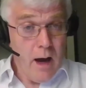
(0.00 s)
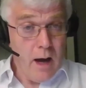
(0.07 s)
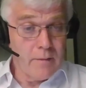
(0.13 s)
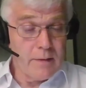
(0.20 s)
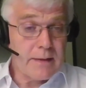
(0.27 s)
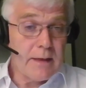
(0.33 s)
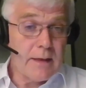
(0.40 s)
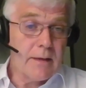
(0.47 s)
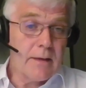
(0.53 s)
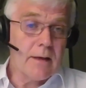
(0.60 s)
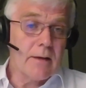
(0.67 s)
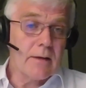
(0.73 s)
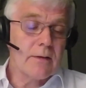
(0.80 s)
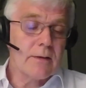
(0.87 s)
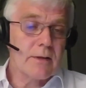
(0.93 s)
Obviously,
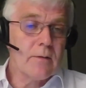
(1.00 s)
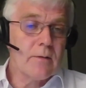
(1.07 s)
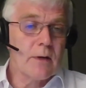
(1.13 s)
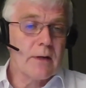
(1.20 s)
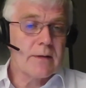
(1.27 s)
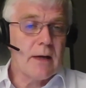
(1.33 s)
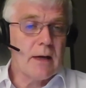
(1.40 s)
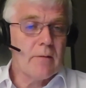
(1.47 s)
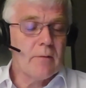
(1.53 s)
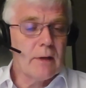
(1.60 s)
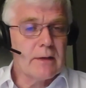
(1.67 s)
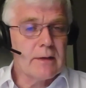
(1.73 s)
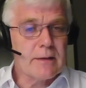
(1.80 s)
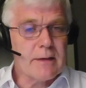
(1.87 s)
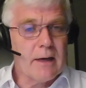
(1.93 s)
the consumers
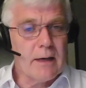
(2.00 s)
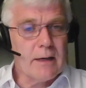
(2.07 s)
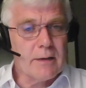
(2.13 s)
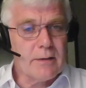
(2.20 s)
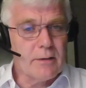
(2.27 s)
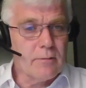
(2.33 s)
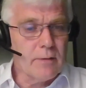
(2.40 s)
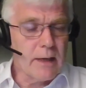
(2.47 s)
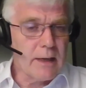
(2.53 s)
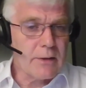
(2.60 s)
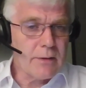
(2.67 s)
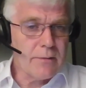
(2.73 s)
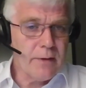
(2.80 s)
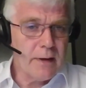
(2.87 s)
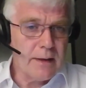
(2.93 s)
will decide to
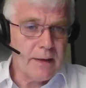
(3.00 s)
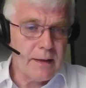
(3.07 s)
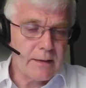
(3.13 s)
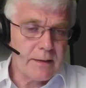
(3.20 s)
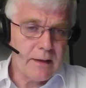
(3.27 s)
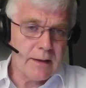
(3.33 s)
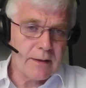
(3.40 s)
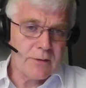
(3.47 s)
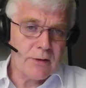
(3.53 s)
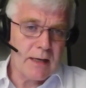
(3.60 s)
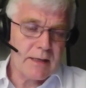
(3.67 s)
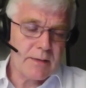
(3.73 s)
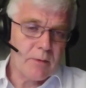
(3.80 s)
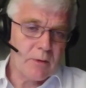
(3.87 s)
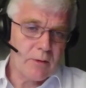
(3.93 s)
electrify things like
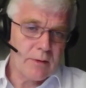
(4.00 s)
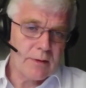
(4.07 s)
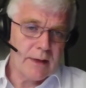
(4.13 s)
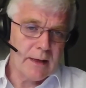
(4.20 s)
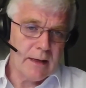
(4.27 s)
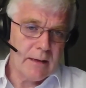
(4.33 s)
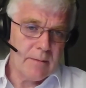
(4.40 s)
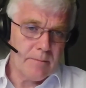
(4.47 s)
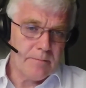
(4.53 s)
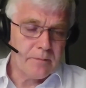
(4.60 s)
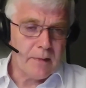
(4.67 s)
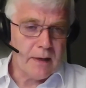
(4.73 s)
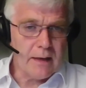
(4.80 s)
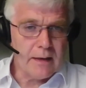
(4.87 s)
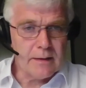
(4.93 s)
transport
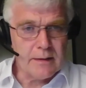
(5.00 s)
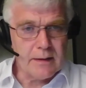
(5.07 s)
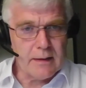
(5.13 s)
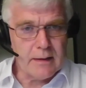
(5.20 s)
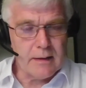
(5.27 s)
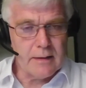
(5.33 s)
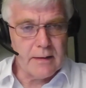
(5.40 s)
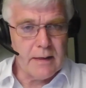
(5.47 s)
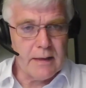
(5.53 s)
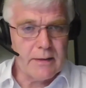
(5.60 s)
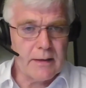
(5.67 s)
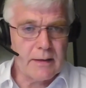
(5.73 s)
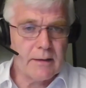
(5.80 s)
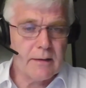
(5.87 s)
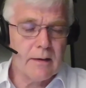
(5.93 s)
and
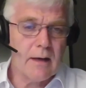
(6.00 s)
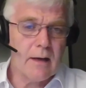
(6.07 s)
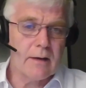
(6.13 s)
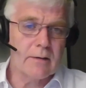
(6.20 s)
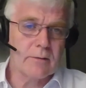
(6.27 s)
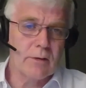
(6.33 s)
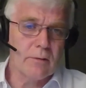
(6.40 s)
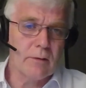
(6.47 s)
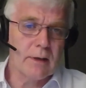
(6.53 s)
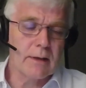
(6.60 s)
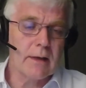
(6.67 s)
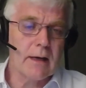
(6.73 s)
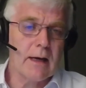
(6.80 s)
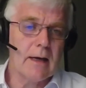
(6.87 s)
heating and cooling.